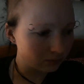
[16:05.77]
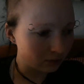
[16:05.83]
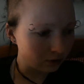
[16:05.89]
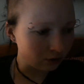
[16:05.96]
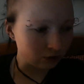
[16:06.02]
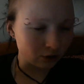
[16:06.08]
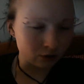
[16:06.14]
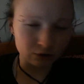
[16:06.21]

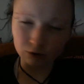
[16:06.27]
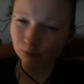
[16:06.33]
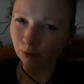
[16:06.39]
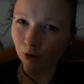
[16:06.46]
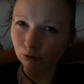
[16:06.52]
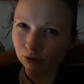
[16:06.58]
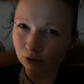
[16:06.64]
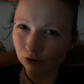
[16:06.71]
Not
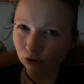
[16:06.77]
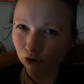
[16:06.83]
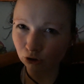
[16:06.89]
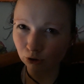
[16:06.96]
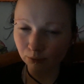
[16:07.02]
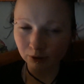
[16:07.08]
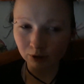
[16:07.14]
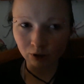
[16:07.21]
posting
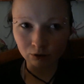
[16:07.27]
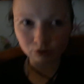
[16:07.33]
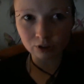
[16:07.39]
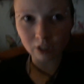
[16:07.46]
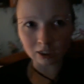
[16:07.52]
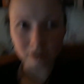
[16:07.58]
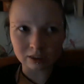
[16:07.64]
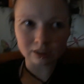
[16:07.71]
stupid
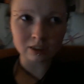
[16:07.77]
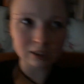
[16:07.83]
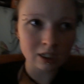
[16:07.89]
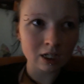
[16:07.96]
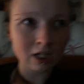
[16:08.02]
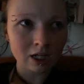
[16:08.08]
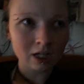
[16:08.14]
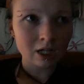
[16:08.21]
nonsense.
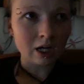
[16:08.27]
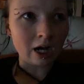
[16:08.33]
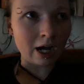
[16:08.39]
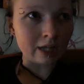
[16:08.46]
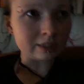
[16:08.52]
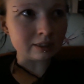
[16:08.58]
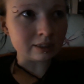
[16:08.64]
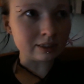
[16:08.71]

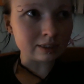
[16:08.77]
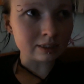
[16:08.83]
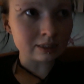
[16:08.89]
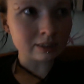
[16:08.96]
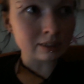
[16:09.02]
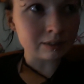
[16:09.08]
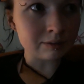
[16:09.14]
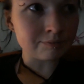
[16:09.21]
And
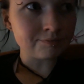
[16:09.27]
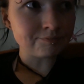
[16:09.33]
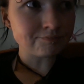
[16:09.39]
it